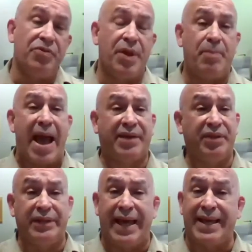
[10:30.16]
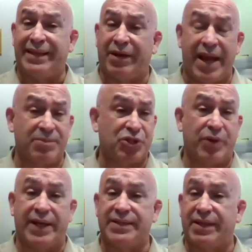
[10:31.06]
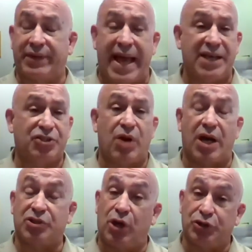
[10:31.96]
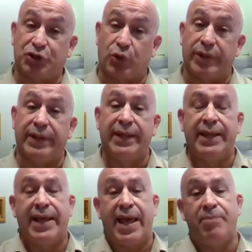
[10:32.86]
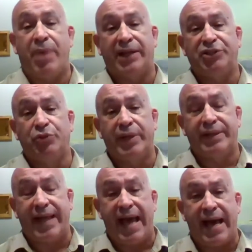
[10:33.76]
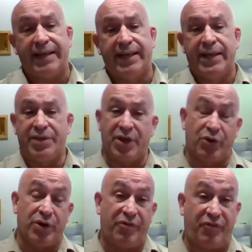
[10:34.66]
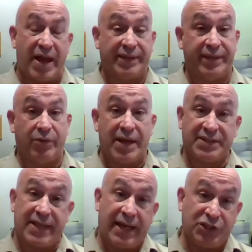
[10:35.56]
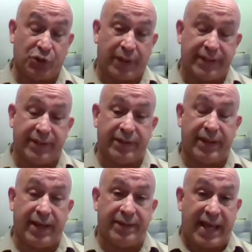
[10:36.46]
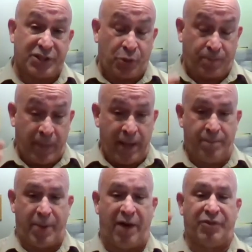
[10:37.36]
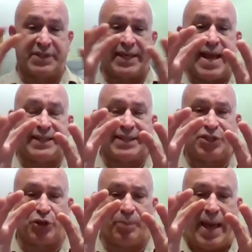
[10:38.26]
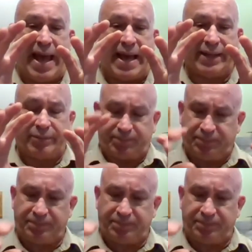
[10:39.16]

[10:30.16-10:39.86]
the back of the leg, their hamstrings, their gastrocs all shorten. And by doing that, they're going to affect their SI joint. That's your pelvis connecting to your back.